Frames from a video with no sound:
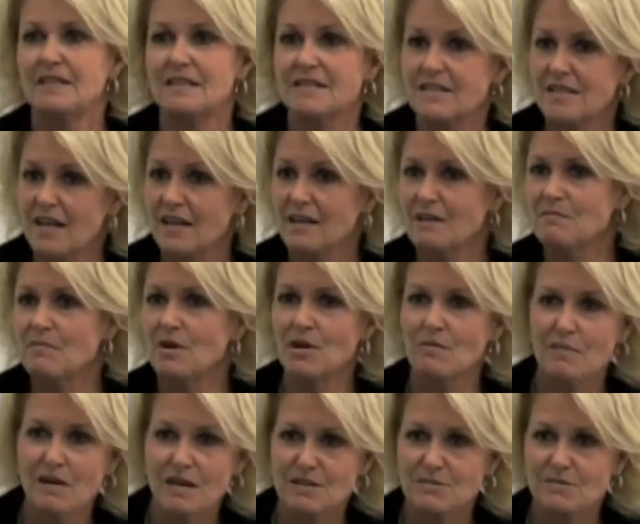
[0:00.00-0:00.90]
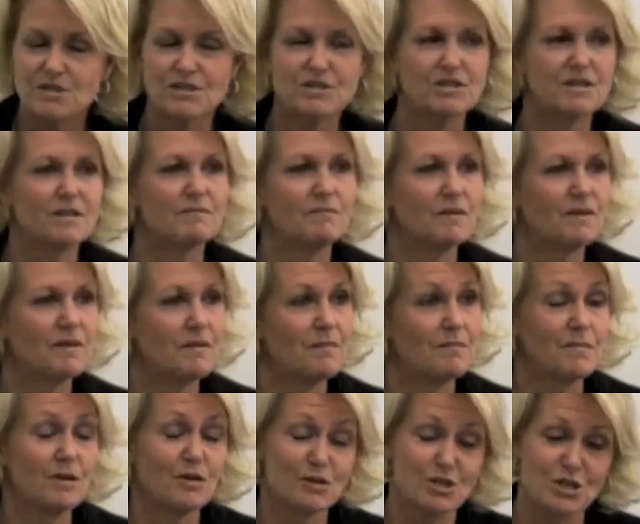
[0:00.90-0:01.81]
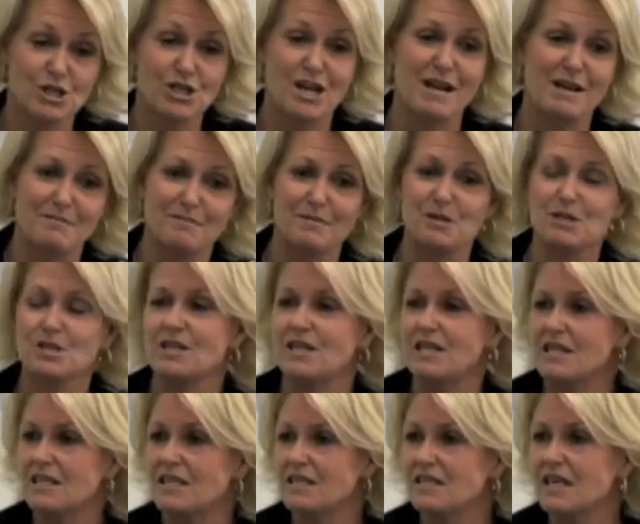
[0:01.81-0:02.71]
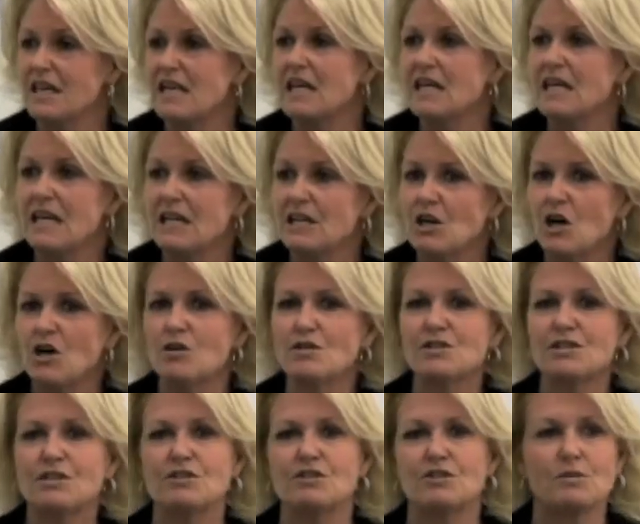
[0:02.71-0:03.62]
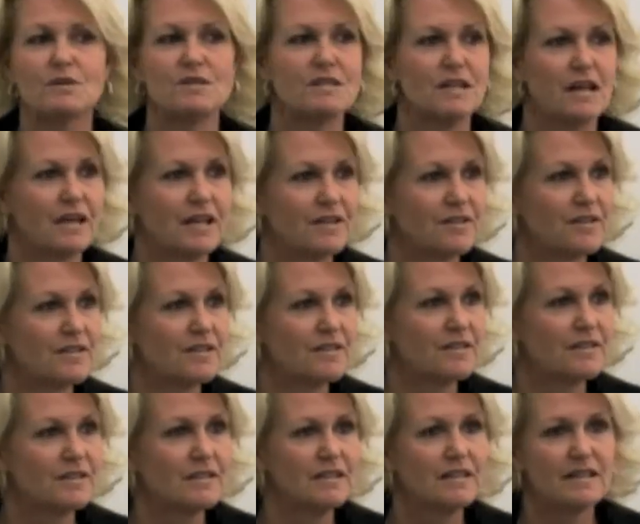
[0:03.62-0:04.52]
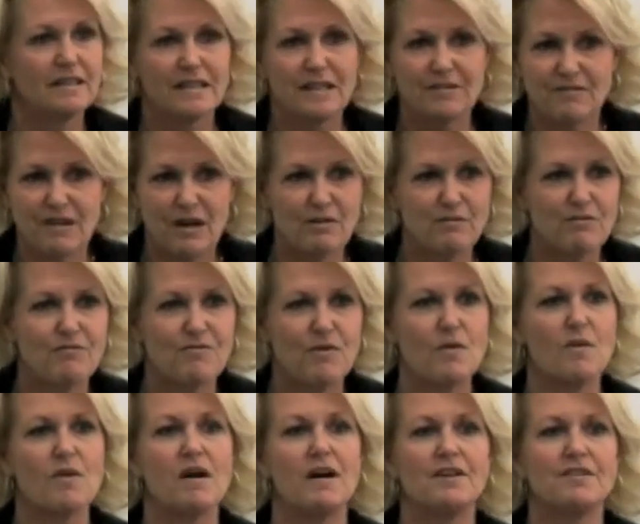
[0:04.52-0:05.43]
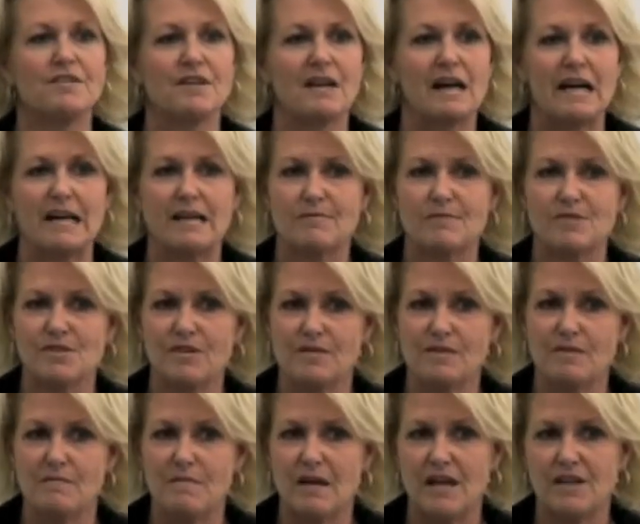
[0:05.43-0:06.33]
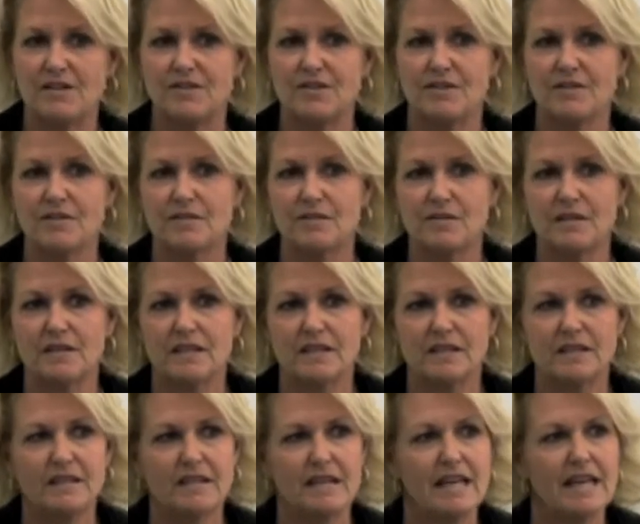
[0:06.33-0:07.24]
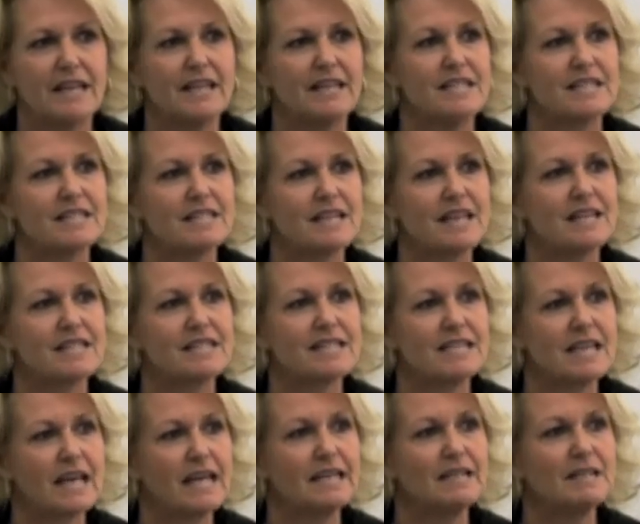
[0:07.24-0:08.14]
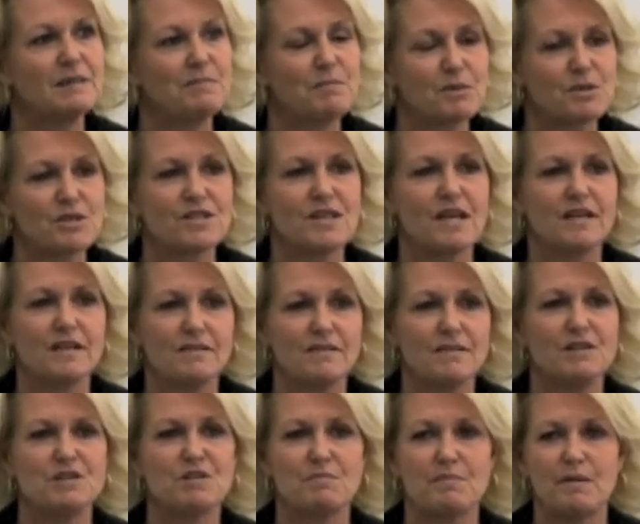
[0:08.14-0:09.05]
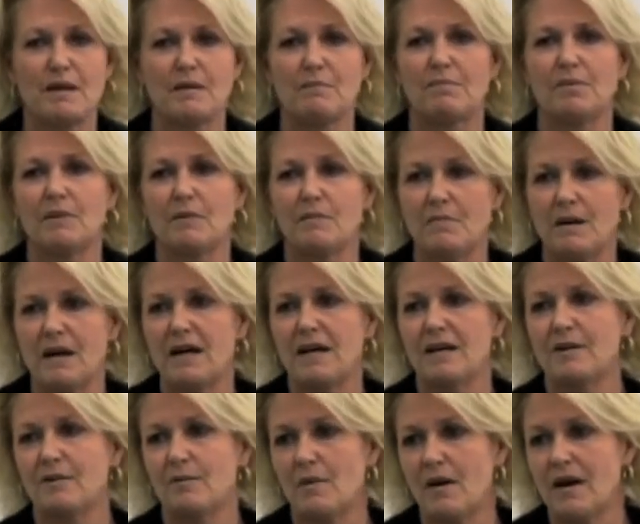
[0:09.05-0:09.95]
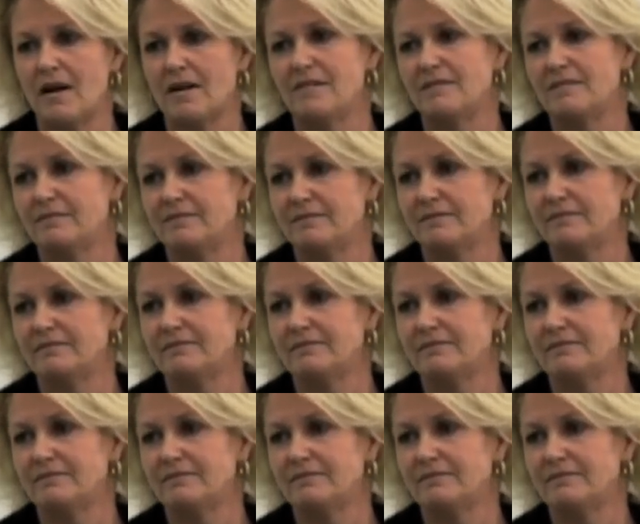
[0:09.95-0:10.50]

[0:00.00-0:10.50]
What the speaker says: Selling milkshake machines. He goes into a diner. They've got 400 items on the menu, and he says 90% of these people buy a what?